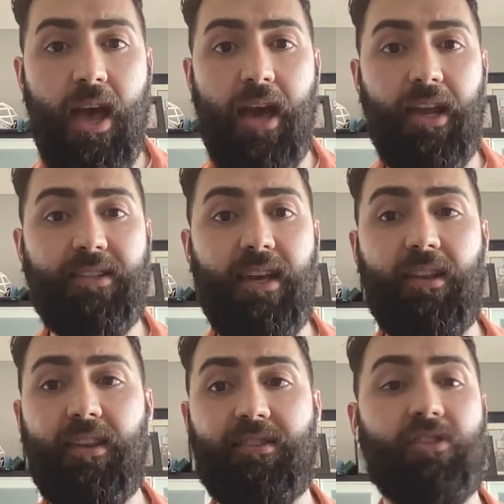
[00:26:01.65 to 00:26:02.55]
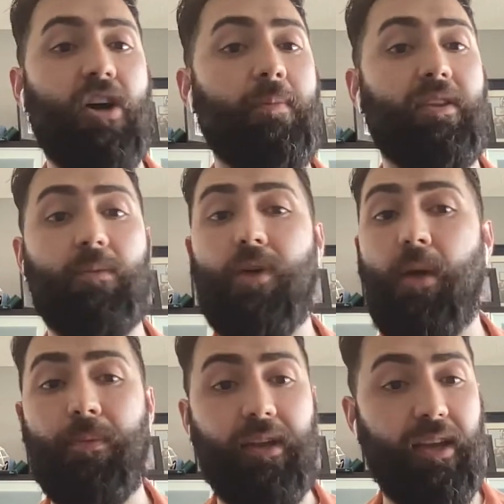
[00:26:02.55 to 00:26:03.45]
And I said, this does not mean that the
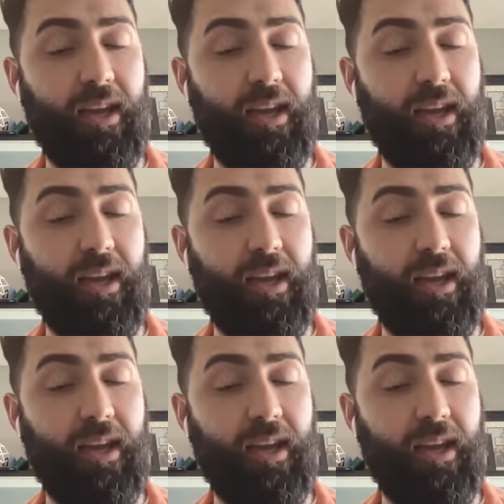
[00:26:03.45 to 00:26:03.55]
property